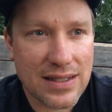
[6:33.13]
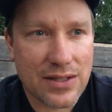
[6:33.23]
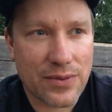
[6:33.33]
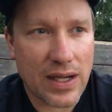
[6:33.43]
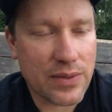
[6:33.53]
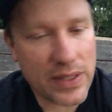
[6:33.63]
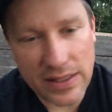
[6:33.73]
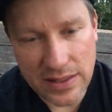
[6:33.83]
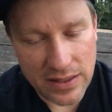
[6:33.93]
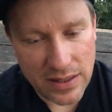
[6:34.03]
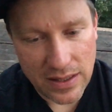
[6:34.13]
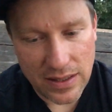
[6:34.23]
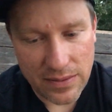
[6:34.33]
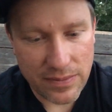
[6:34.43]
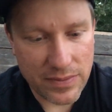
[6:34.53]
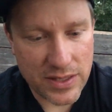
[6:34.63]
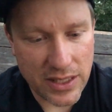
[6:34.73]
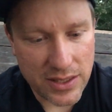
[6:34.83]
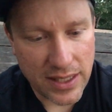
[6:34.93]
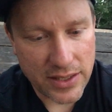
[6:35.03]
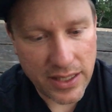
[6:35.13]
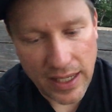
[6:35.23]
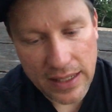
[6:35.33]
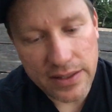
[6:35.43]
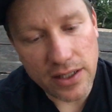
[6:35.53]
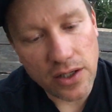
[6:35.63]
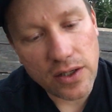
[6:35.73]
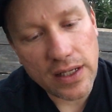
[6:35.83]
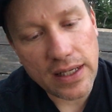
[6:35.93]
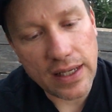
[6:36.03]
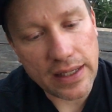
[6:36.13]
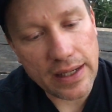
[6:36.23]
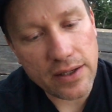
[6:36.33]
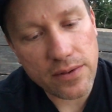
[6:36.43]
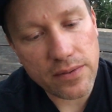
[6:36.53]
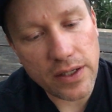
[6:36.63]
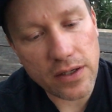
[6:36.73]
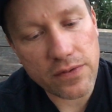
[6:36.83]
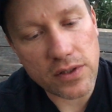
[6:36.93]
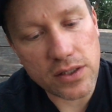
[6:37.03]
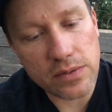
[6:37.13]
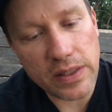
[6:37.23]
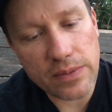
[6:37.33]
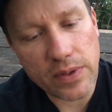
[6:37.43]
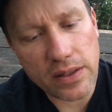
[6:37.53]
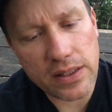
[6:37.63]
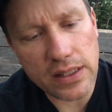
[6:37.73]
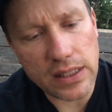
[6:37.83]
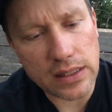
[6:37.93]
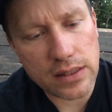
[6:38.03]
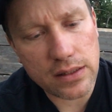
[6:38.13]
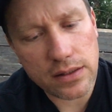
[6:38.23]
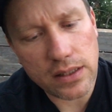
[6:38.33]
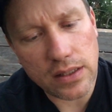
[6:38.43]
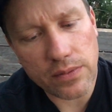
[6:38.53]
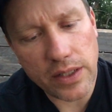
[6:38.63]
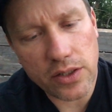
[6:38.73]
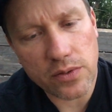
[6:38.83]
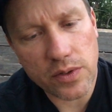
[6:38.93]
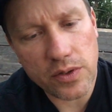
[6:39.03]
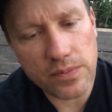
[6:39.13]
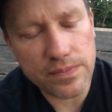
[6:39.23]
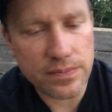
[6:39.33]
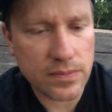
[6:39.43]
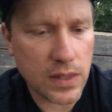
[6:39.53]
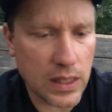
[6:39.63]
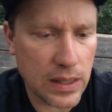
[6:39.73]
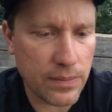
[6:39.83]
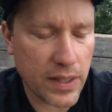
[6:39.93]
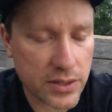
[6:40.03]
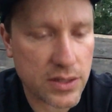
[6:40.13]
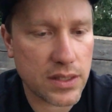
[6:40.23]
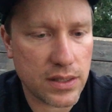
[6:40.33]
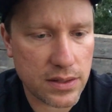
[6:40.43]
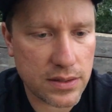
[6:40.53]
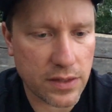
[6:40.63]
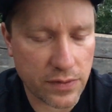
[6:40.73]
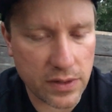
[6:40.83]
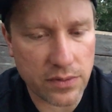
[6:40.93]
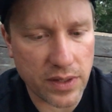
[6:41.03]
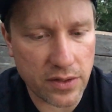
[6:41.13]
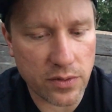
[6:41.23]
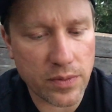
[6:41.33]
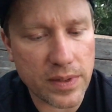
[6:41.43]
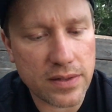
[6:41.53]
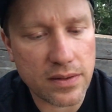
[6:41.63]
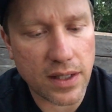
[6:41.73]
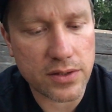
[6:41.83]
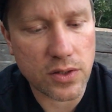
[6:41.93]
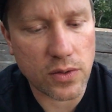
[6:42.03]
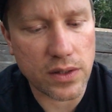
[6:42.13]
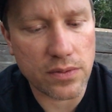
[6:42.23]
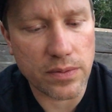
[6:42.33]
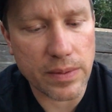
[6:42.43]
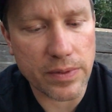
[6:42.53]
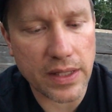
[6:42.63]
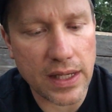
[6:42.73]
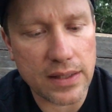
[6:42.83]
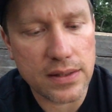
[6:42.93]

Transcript: ride, we get to the station Ketchikan, you know, and I hang out there for a little bit, probably in the radio room. Actually, definitely in the radio room. I totally remember that.